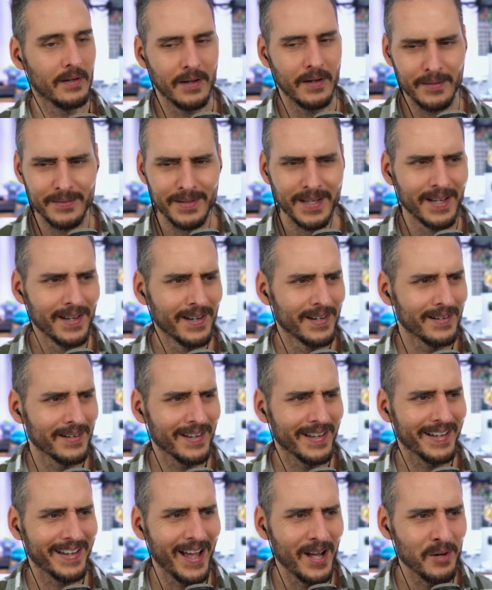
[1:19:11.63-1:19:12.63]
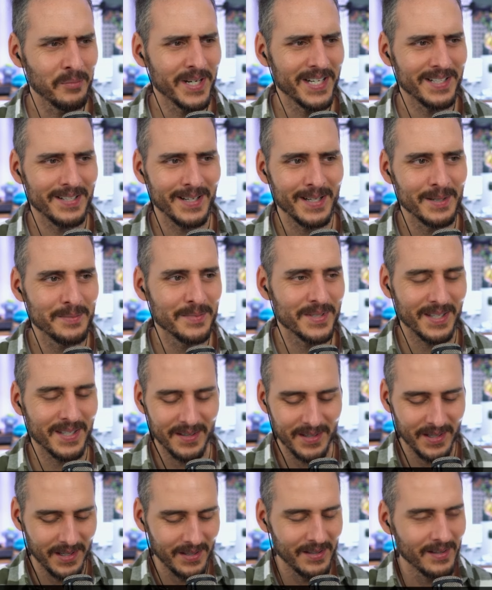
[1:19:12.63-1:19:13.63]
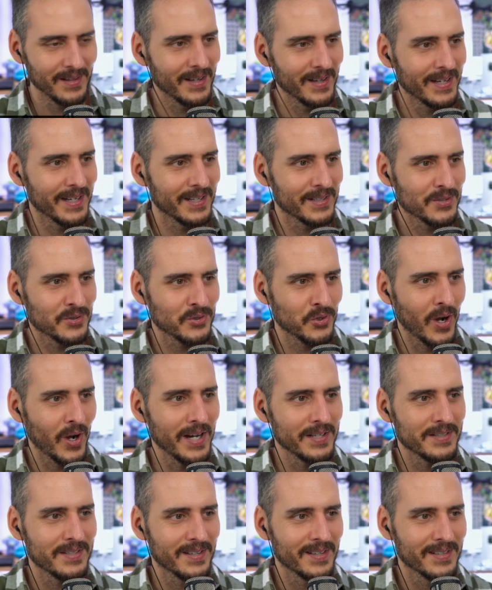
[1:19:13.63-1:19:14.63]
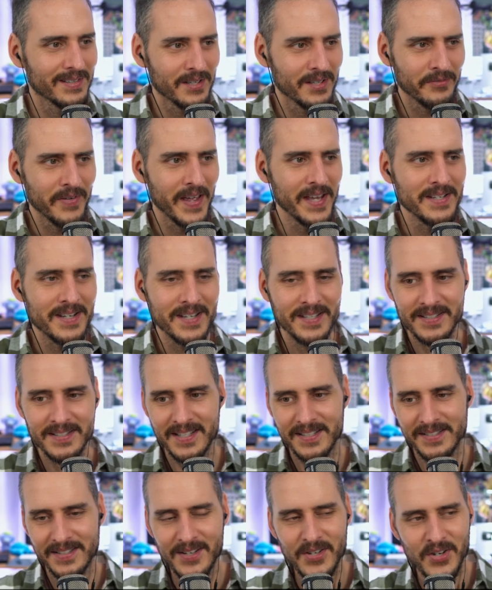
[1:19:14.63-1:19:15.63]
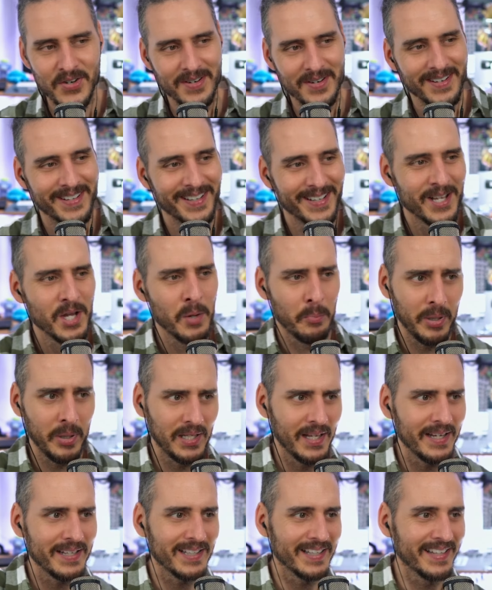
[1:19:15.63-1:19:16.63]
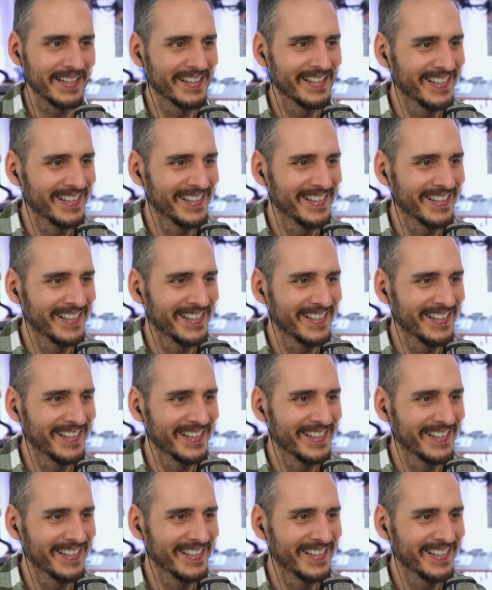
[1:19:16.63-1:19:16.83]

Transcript: You're like, how many times can he like try to defend his decision politely?